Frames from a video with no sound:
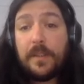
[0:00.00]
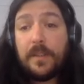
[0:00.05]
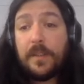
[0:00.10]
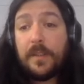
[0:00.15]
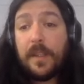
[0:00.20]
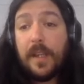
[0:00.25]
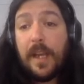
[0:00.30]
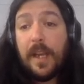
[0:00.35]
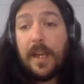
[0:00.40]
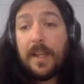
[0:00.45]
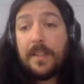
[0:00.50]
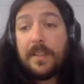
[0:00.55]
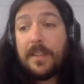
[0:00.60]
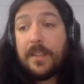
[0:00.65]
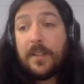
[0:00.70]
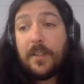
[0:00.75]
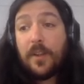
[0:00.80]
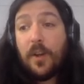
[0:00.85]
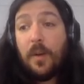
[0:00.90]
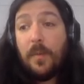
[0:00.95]
as is
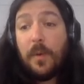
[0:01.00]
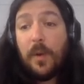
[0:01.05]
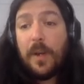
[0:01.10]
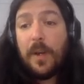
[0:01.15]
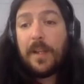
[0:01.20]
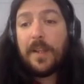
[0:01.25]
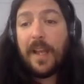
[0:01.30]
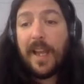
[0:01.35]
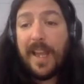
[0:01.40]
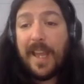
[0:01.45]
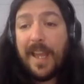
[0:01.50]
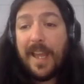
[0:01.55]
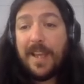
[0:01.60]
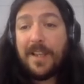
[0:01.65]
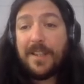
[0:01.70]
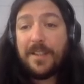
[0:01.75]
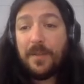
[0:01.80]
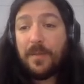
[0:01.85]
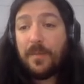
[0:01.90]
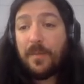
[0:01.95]
commonly the case
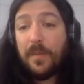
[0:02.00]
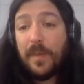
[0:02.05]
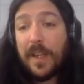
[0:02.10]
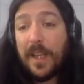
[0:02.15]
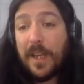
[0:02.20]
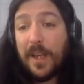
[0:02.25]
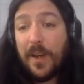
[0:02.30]
in